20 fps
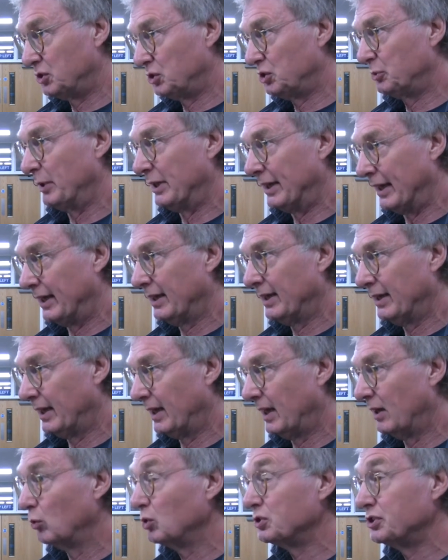you should be getting
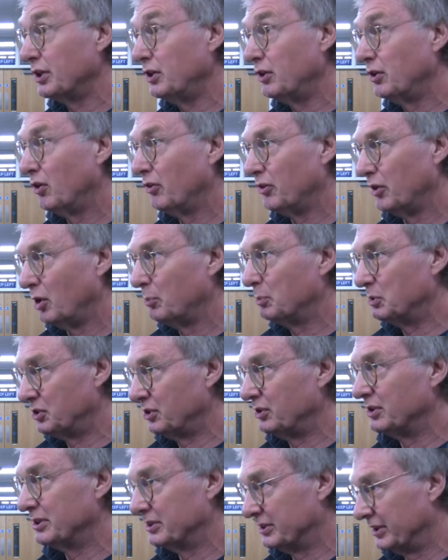it, and also you've got the
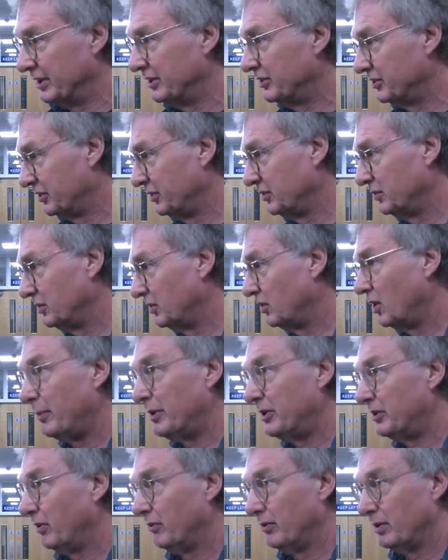opportunity to
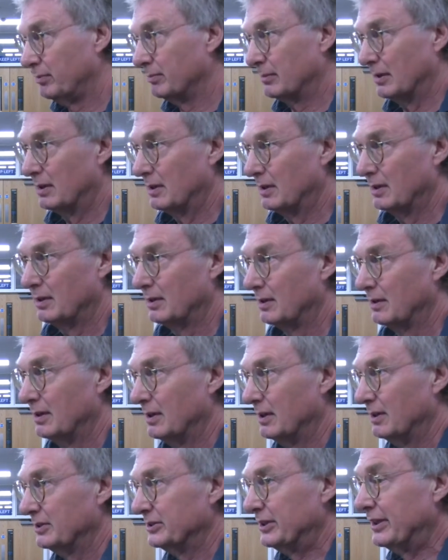comment on them.